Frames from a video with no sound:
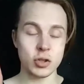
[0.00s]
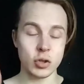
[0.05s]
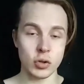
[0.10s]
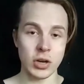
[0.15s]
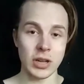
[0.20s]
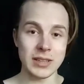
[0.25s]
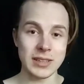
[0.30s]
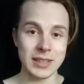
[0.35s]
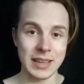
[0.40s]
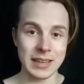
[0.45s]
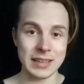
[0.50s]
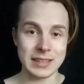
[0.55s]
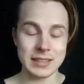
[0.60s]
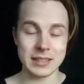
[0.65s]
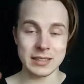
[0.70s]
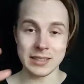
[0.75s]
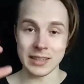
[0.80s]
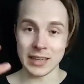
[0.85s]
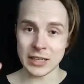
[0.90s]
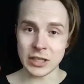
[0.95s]
To not get
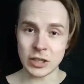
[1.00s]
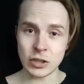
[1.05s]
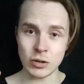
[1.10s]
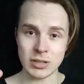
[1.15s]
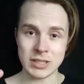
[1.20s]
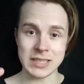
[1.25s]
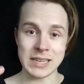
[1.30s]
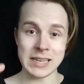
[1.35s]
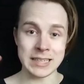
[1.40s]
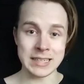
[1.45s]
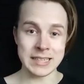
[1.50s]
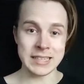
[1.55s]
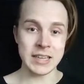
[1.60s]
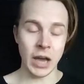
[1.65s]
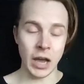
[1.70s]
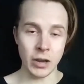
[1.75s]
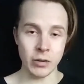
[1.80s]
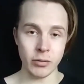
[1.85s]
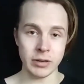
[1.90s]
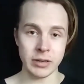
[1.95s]
dangerously
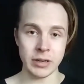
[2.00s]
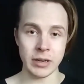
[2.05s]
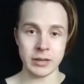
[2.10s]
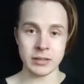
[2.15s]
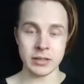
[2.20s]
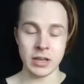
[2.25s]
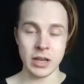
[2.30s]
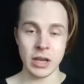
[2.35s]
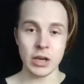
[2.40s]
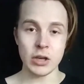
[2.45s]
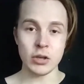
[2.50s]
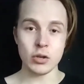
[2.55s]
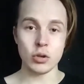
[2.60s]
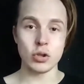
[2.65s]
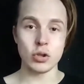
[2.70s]
dehydrated, you